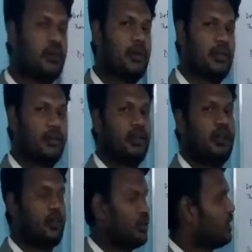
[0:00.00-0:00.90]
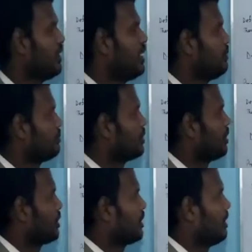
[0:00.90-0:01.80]
but today I'm
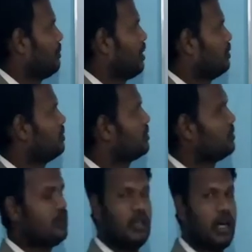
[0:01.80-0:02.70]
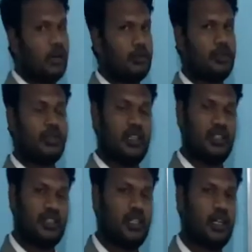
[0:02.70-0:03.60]
talking about noun. So,
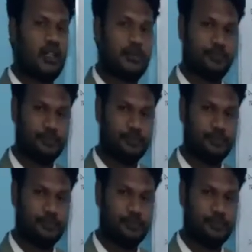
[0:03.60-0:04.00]
let's start.